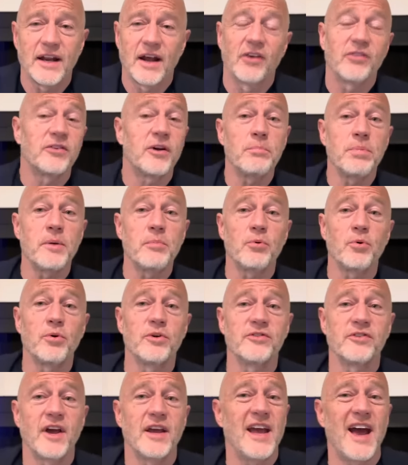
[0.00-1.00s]
Now, some people
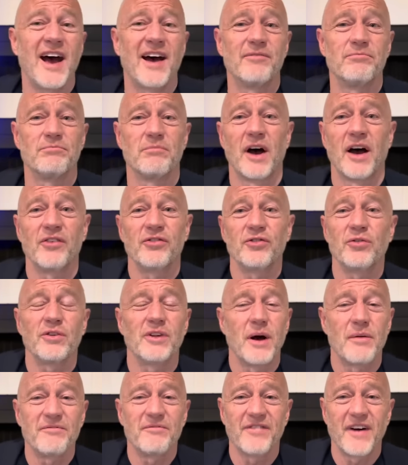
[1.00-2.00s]
would say, yeah,
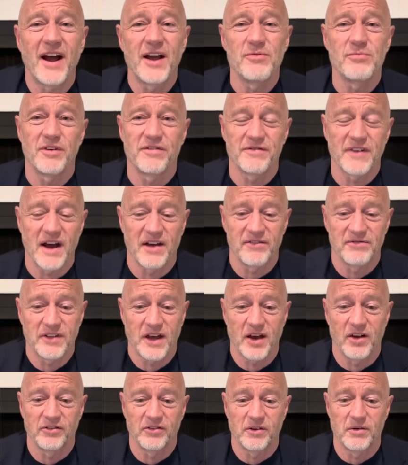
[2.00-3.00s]
Azul, I'm fine with
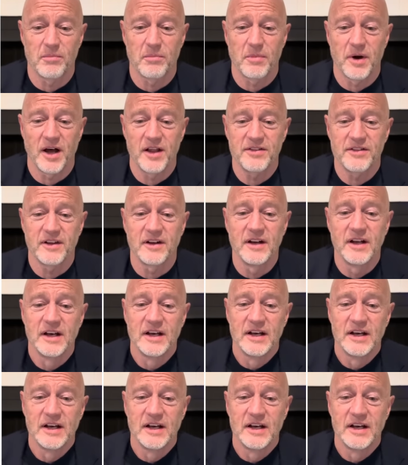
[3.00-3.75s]
5000 a month. And,